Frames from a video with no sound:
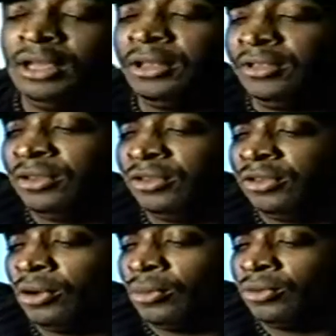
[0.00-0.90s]
it just
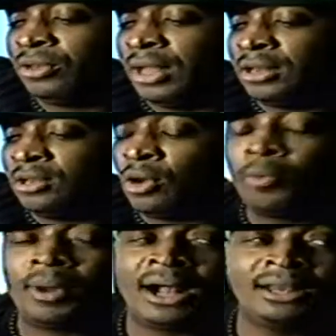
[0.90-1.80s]
shows that
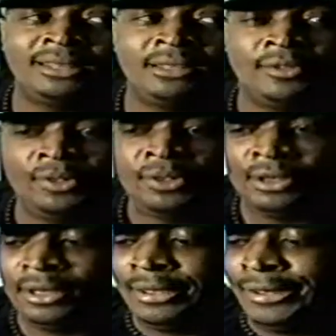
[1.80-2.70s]
nobody
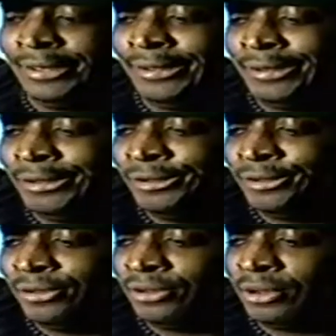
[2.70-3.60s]

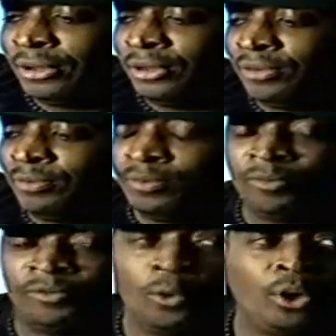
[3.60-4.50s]
is is
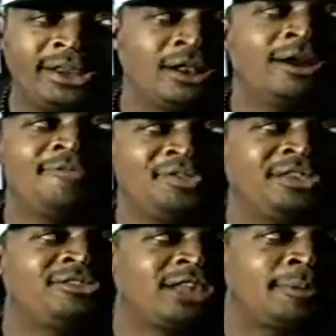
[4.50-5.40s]
void of
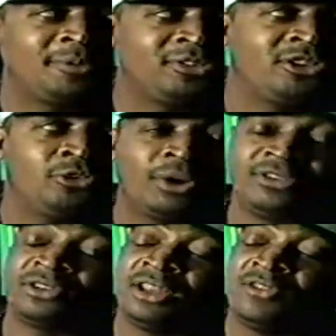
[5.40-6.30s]
this type of
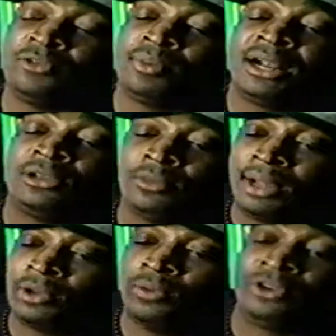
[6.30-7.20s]
situation. Everybody, no
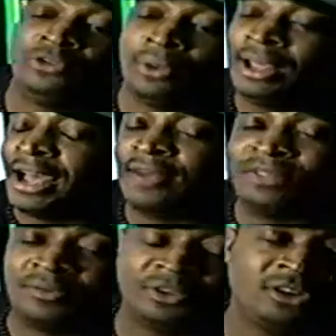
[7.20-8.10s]
matter what you, I've
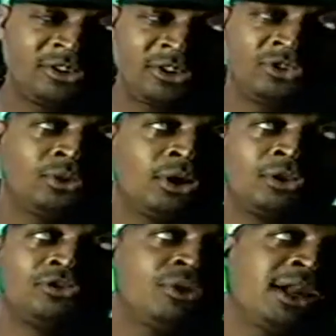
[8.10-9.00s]
never touched a drug
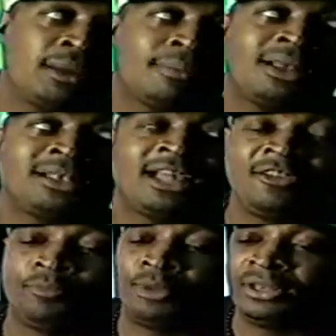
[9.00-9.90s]
or drank in my
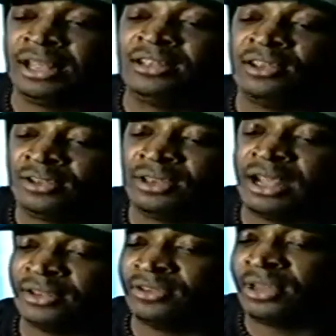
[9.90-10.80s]
life, but that does
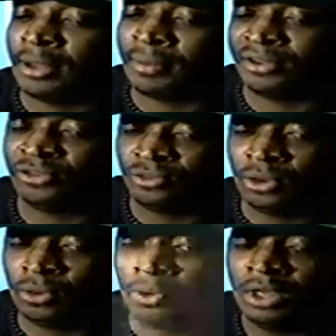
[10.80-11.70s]
not stop my
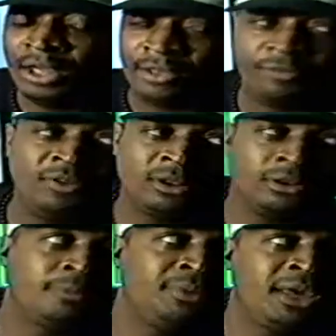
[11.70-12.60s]
struggle and
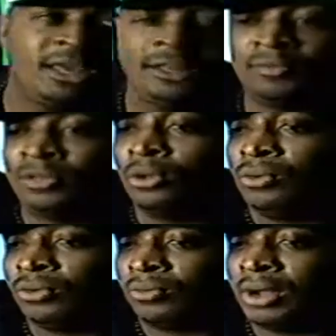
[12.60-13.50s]
feeling the pain of
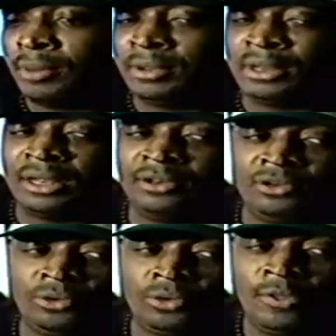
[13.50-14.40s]
those around me that
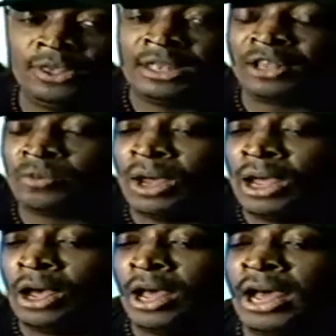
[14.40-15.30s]
do. That's
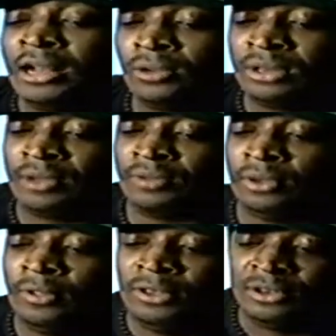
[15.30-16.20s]
why I, I don't never
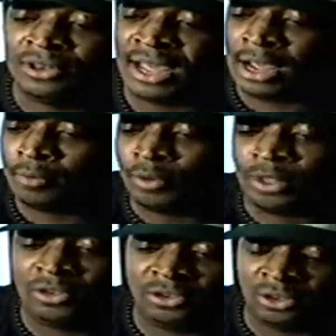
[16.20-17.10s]
down
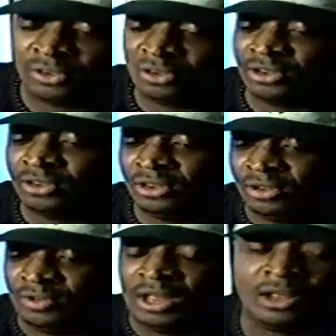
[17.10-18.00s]
brothers and sisters
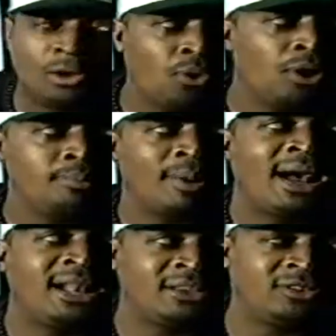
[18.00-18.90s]
if they caught
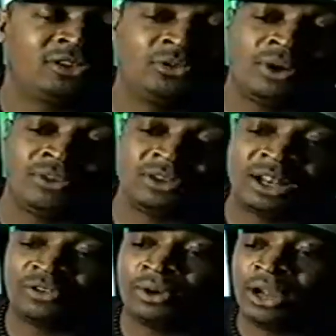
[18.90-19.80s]
by the situation.
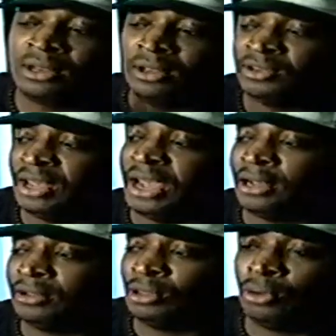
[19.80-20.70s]
I try to attack
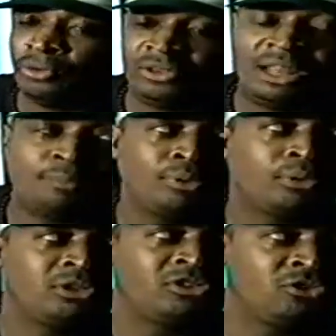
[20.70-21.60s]
those that
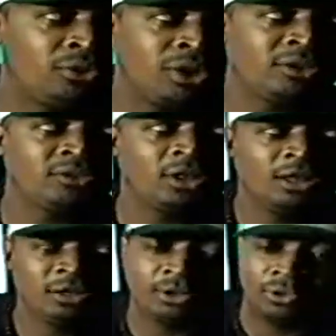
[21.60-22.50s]
pull the strings,
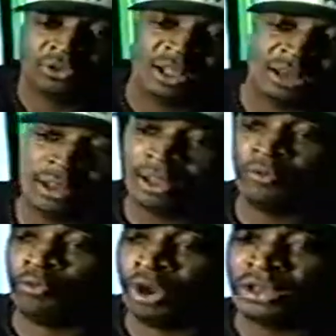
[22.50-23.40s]
those that
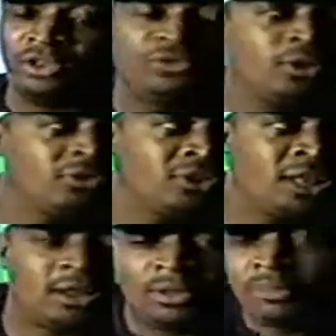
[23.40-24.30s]
run the drugs in
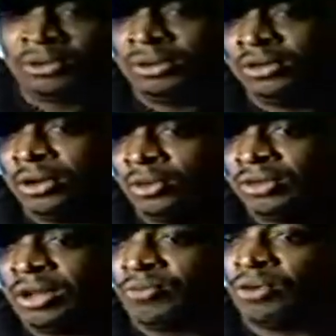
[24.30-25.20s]
our community, those
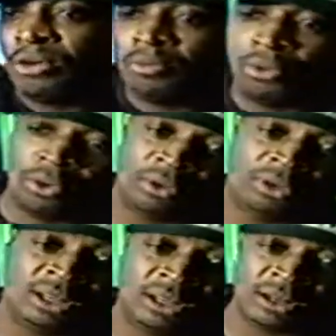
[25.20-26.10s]
that run more
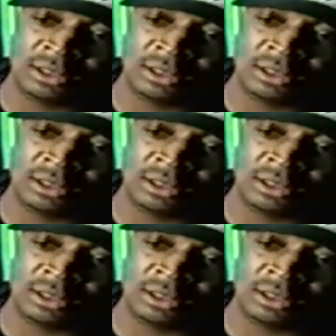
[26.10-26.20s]
liquor,